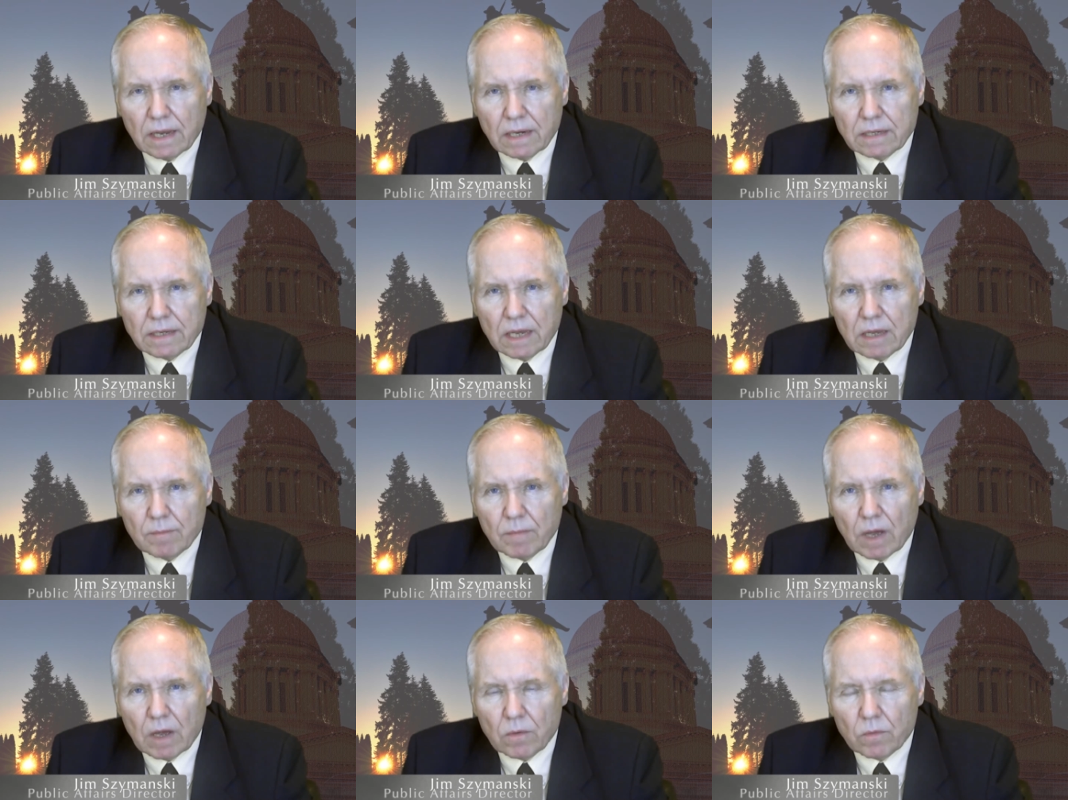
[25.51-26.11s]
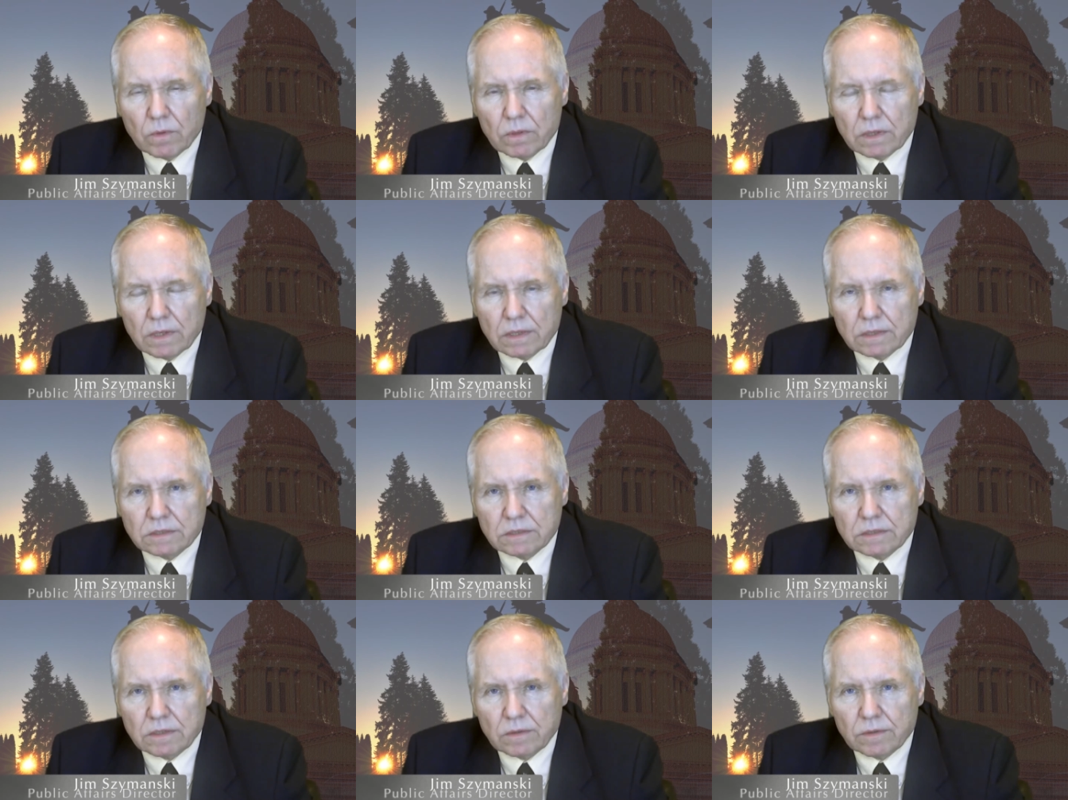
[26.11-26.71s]
and came out with
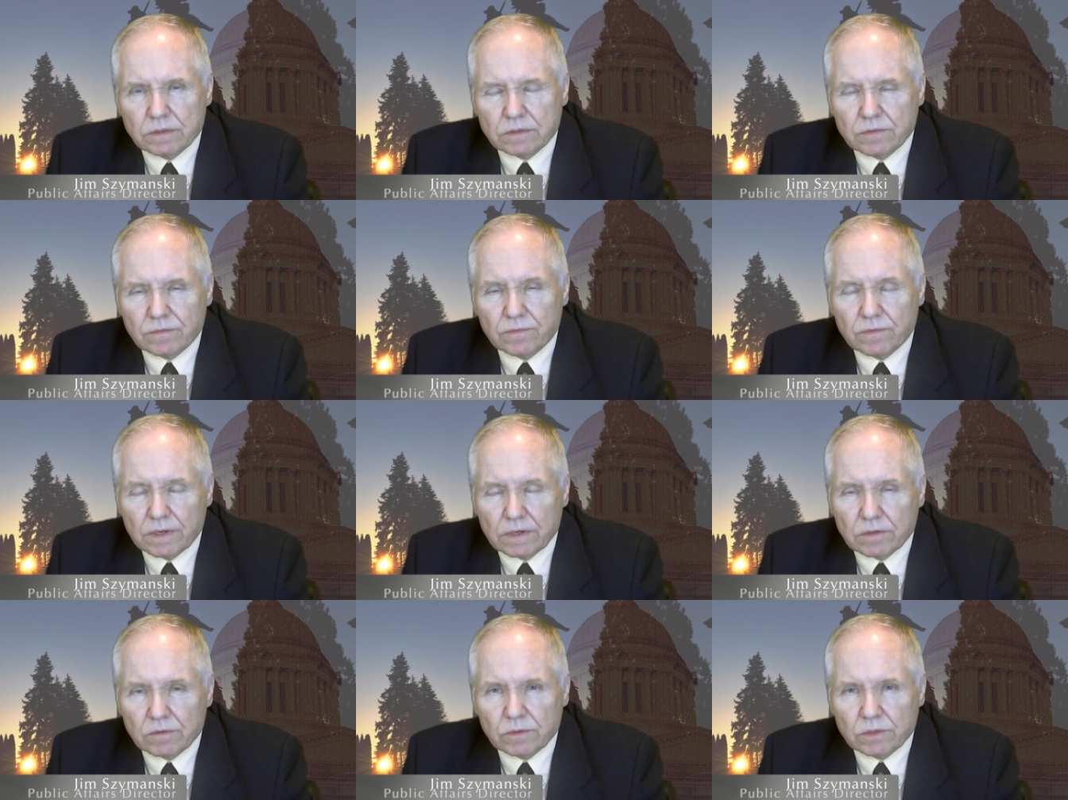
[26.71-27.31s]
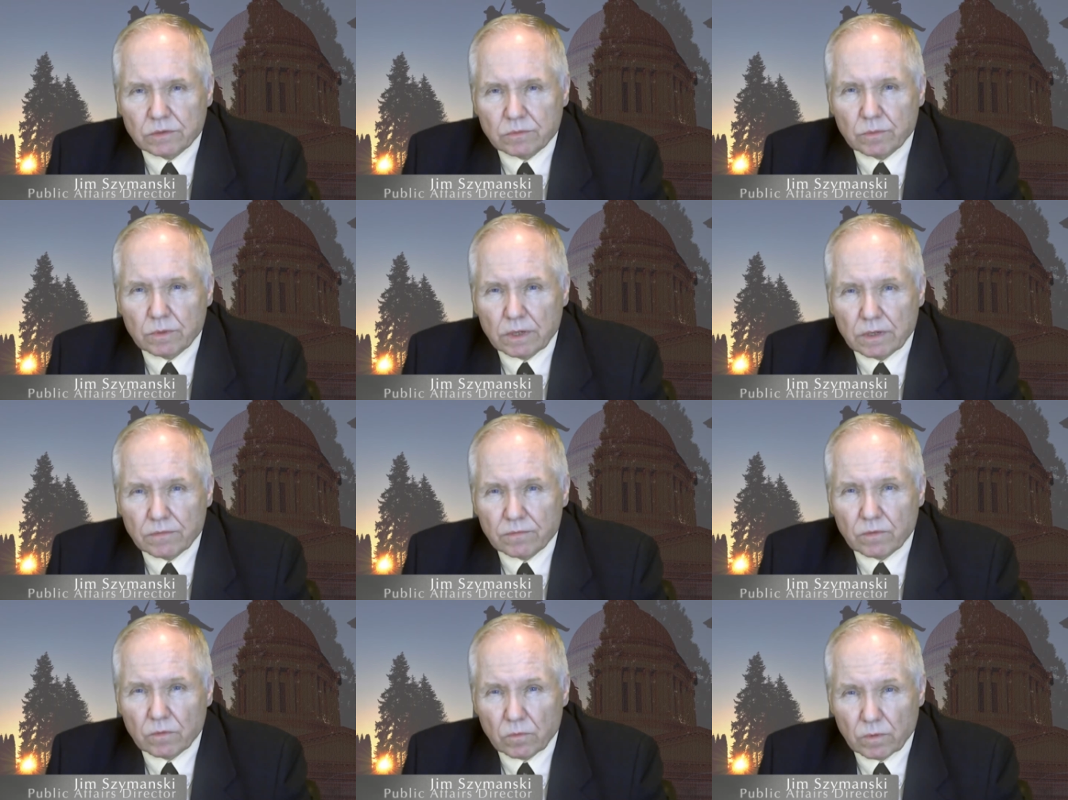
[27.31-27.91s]
a series of victories
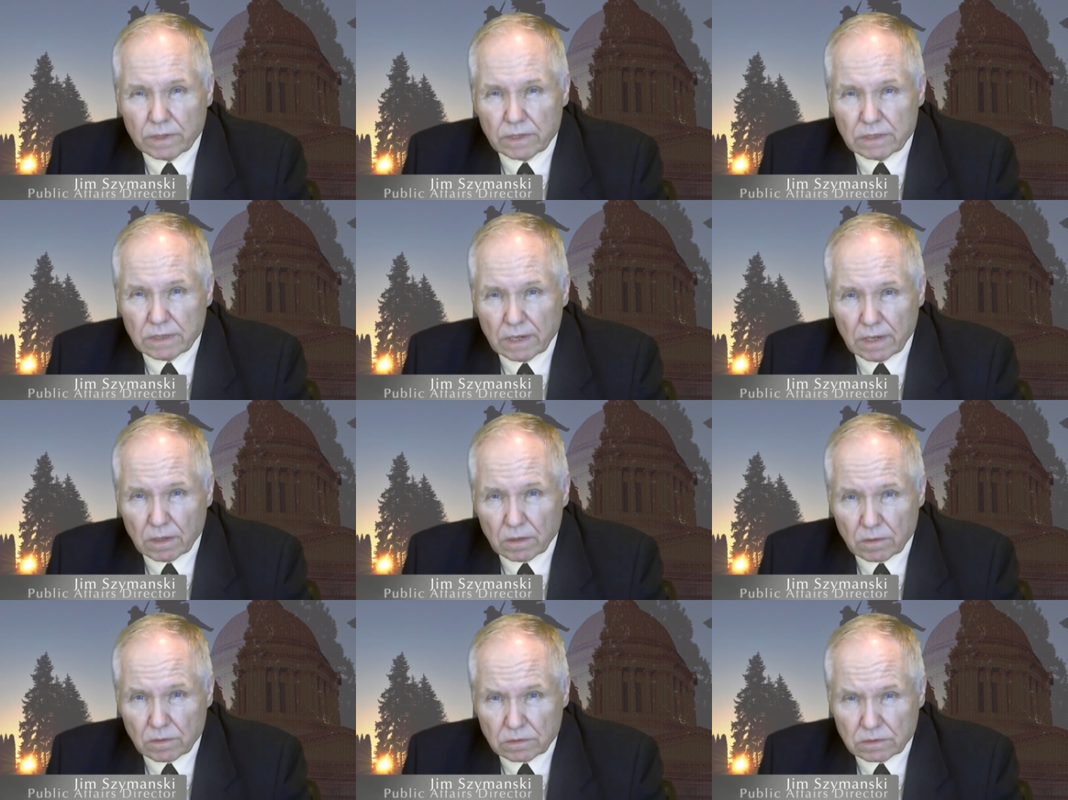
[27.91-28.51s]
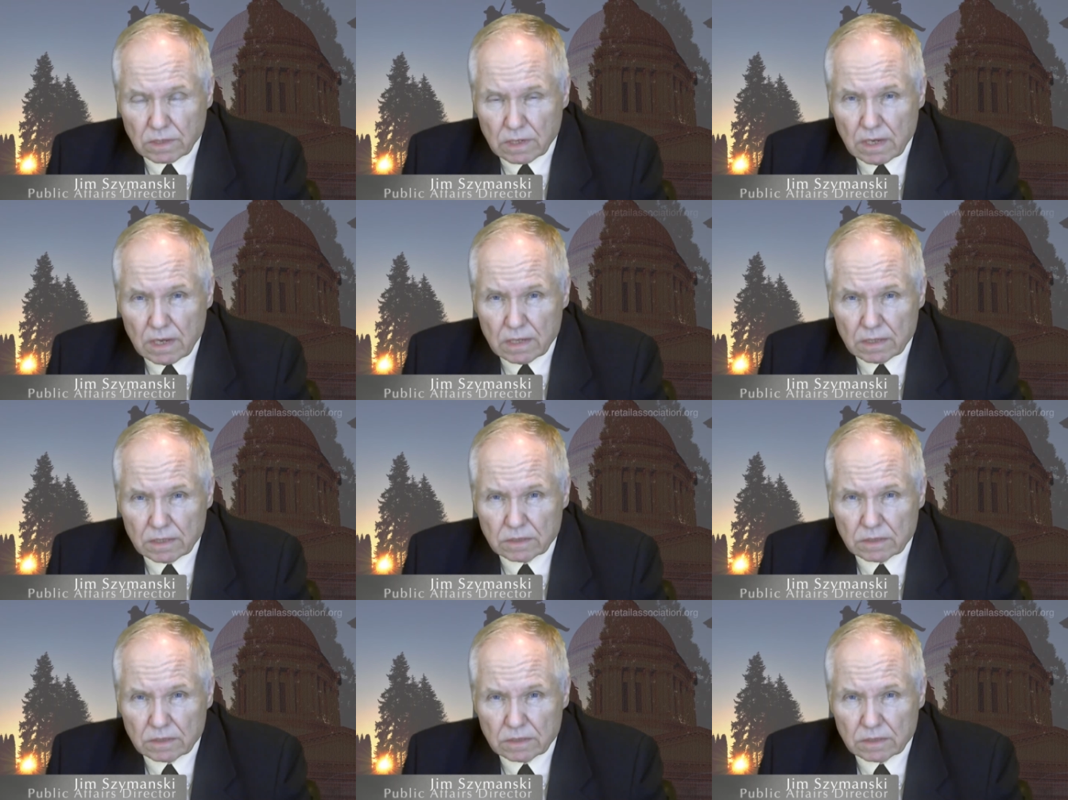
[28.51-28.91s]
really for retailers.